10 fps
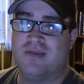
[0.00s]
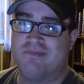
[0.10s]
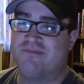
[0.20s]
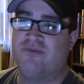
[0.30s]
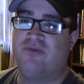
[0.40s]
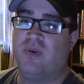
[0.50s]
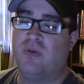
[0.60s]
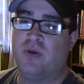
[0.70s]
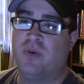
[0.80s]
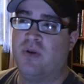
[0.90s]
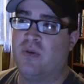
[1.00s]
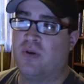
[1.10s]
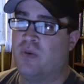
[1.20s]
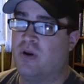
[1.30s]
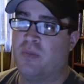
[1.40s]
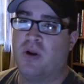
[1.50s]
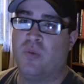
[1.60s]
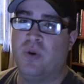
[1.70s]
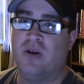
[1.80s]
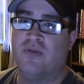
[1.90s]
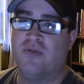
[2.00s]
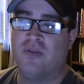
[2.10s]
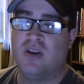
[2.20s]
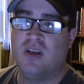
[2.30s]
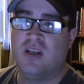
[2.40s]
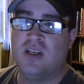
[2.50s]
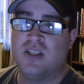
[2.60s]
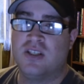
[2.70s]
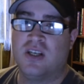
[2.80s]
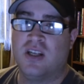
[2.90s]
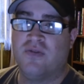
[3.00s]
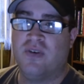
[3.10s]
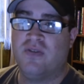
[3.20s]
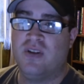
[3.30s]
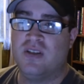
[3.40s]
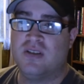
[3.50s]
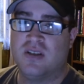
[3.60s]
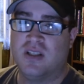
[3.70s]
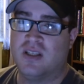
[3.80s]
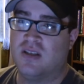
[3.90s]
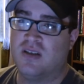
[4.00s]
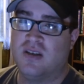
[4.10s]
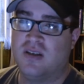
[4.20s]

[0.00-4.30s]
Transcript: Like I think we had like what about a week of sunny and 50s and then